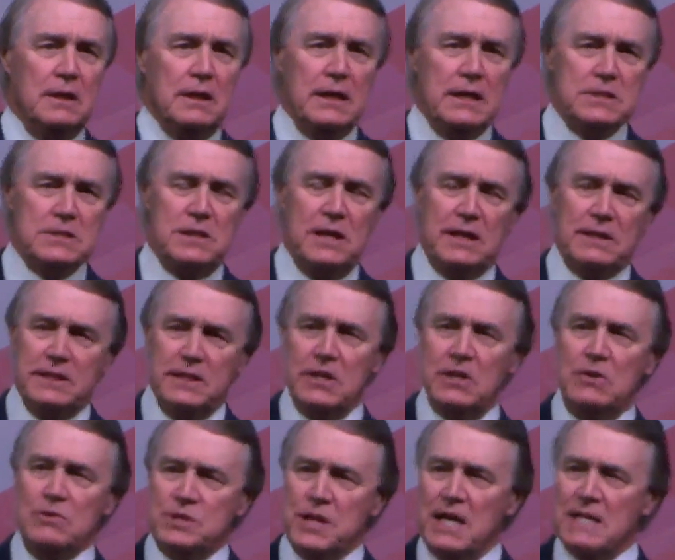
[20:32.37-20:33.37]
He's like the
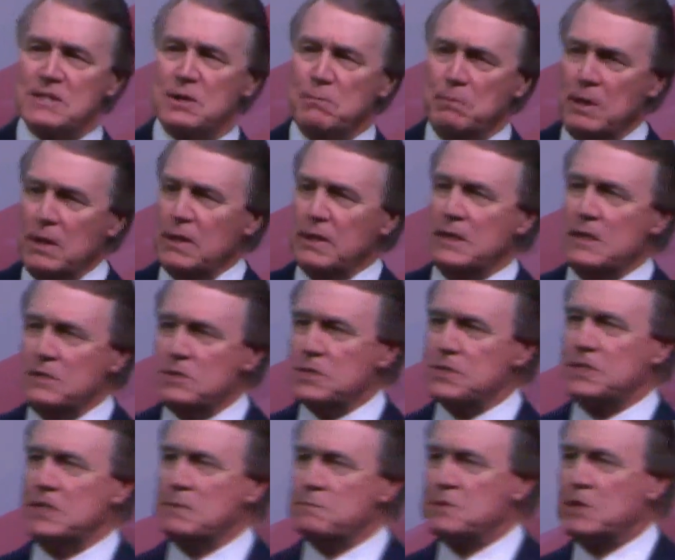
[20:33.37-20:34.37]
Energizer Bunny. He
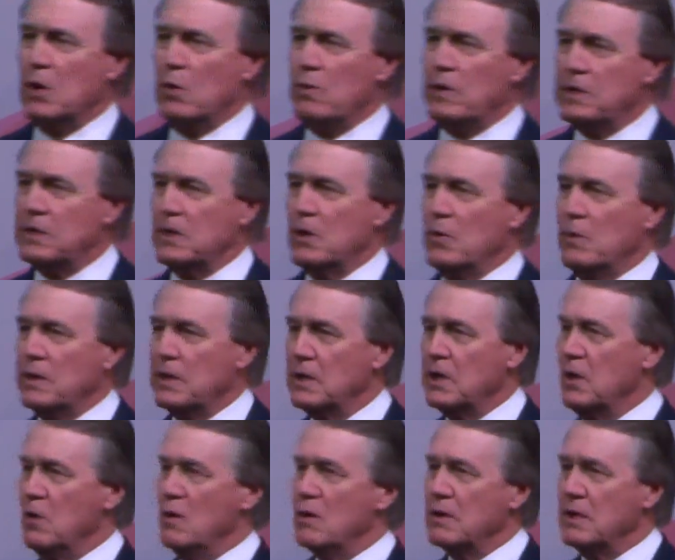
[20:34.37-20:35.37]
just keeps going and going
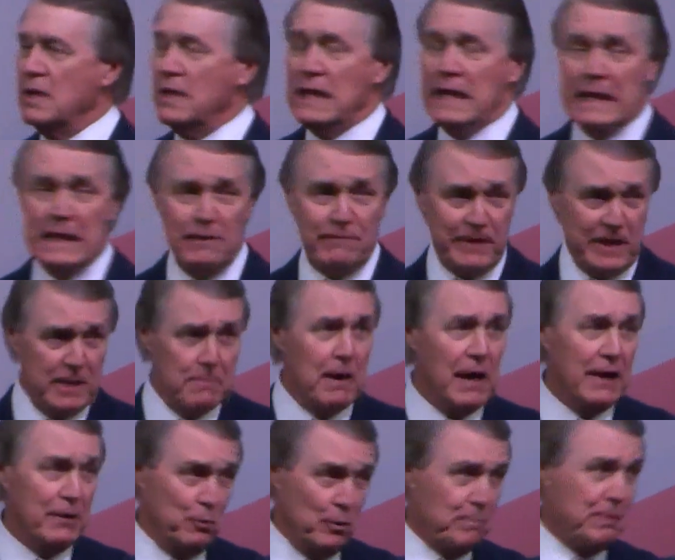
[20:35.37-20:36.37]
and going. And if
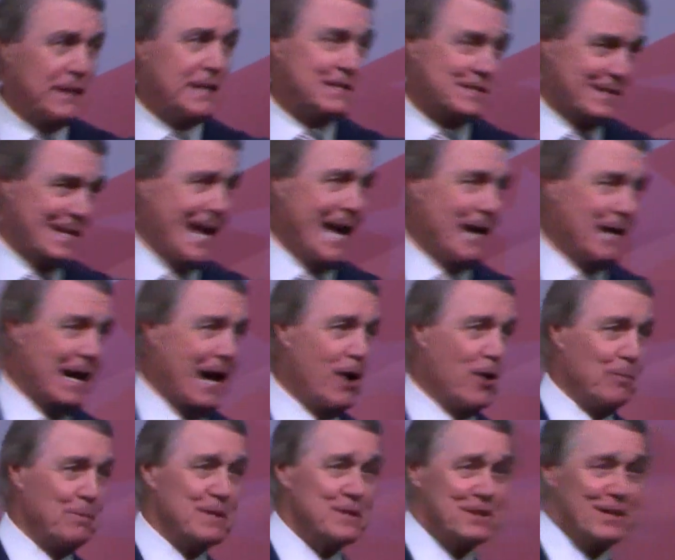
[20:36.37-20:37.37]
anybody repeats that, I
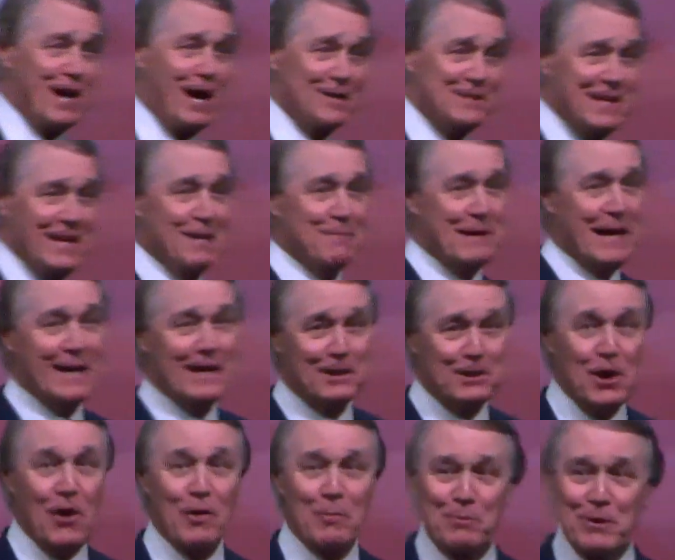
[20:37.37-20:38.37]
hope this is not taped. I
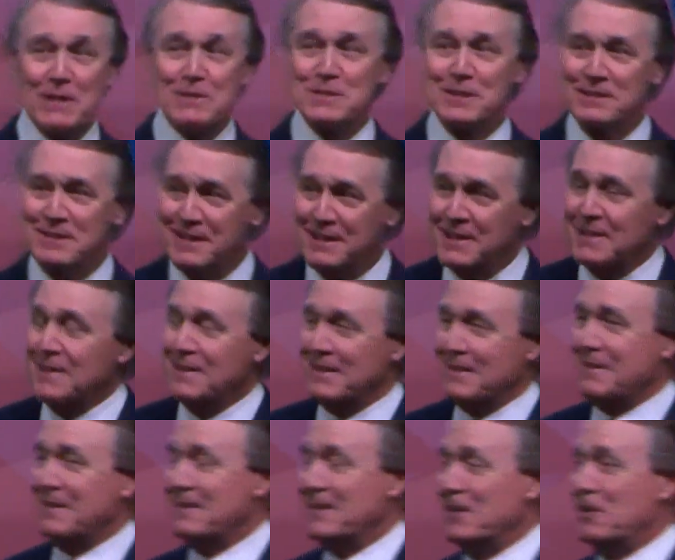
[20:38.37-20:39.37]
didn't call the president
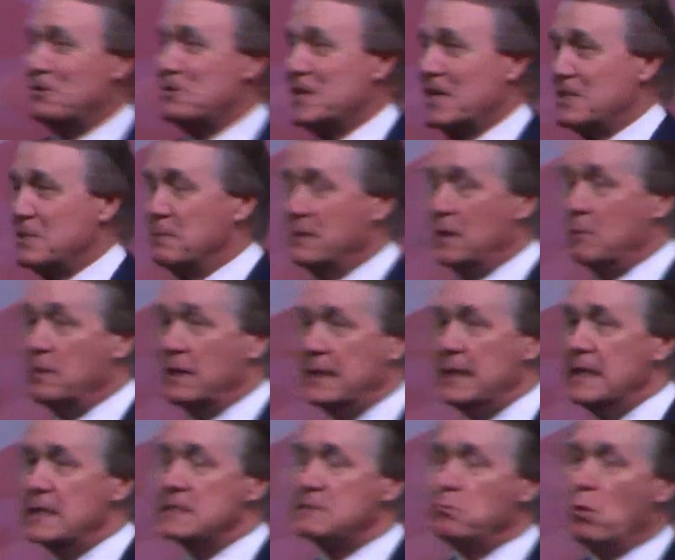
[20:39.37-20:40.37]
the Energizer Bunny, but
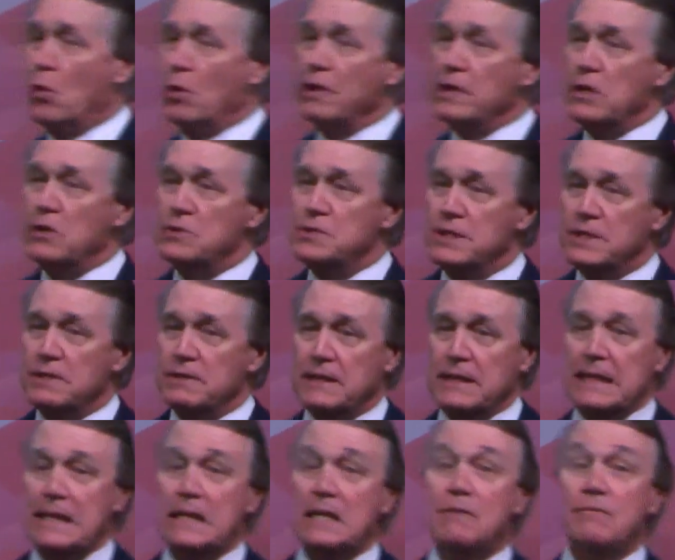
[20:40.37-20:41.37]
he has more energy
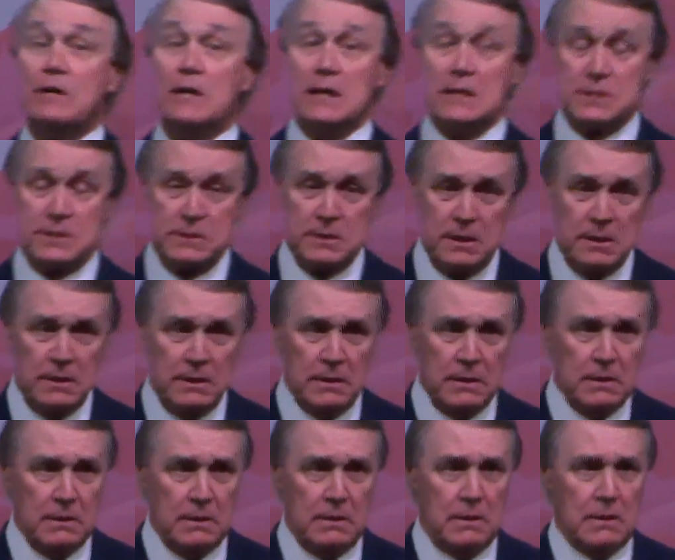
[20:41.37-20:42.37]
than any of us.
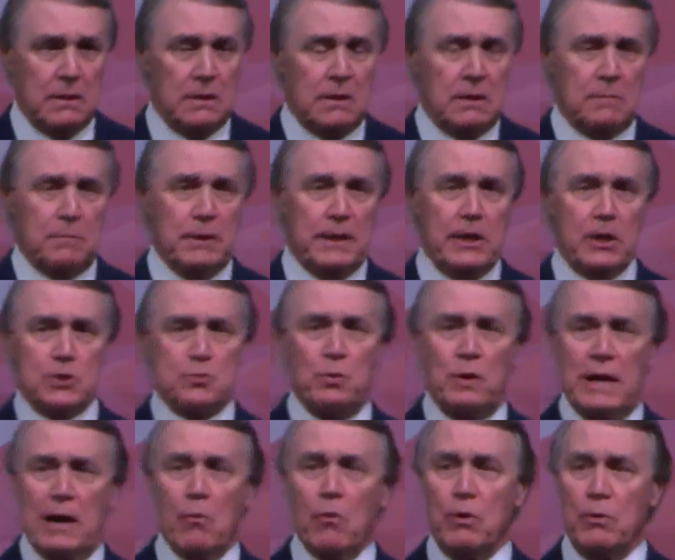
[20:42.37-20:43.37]
But here's
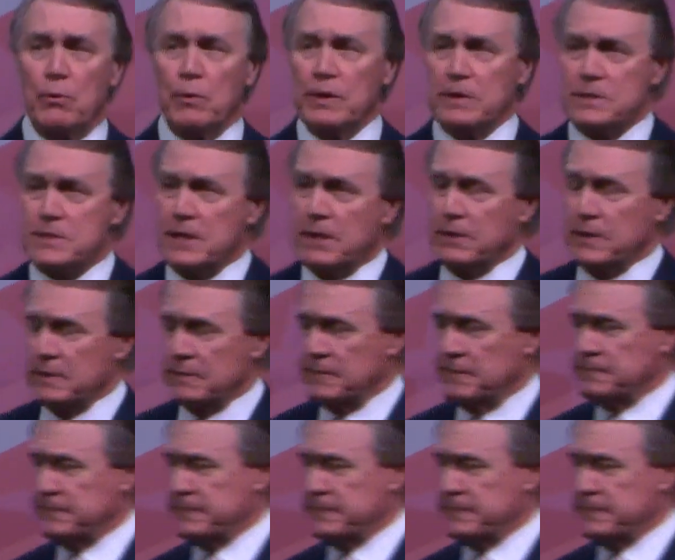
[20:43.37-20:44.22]
what I want to really tell you.